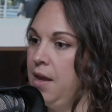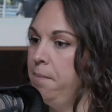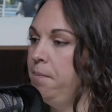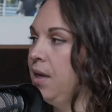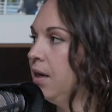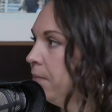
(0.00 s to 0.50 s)

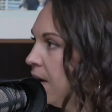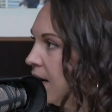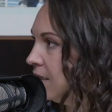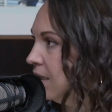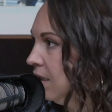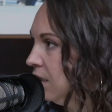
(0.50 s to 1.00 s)

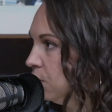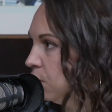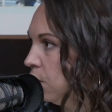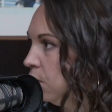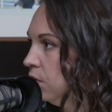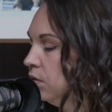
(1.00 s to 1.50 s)
minimizing these
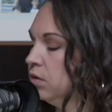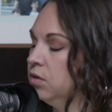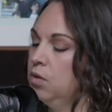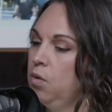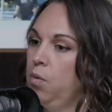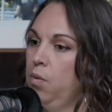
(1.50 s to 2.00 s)
roles
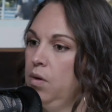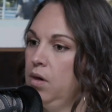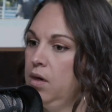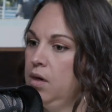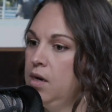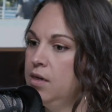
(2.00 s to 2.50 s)

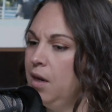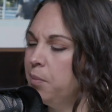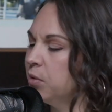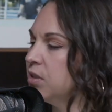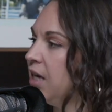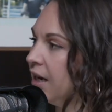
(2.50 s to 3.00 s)
or not
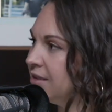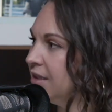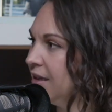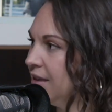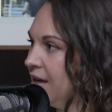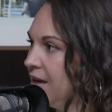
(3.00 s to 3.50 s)

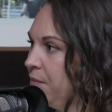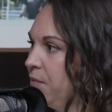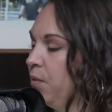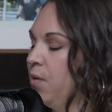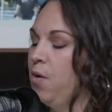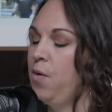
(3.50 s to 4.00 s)
protecting them
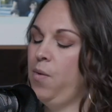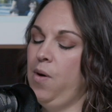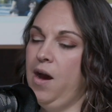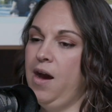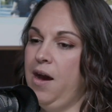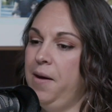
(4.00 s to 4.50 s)

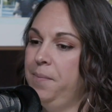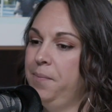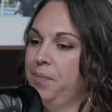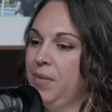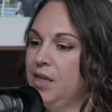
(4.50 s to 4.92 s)
um,